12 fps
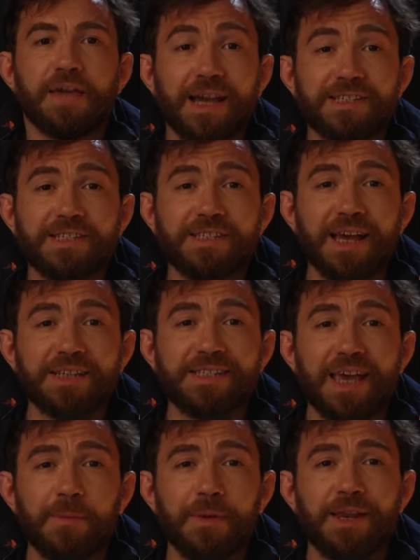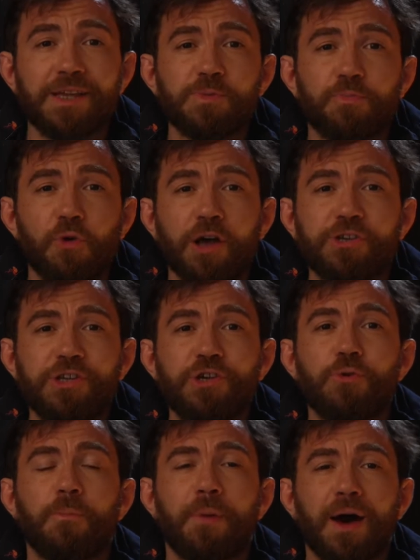Guys, this next segment is brought to
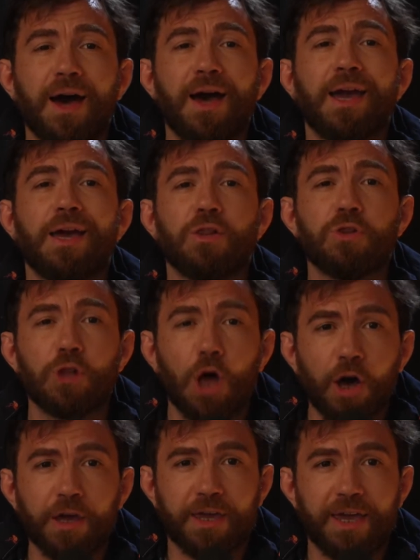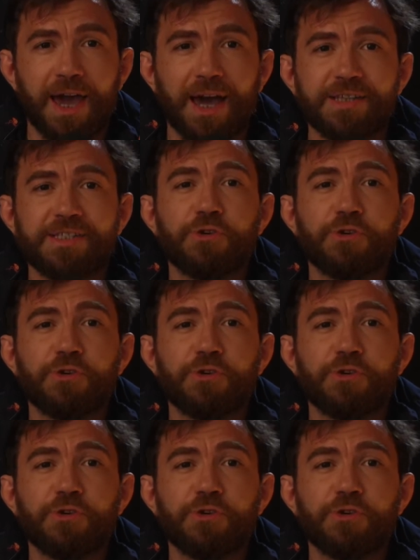you by Logcast.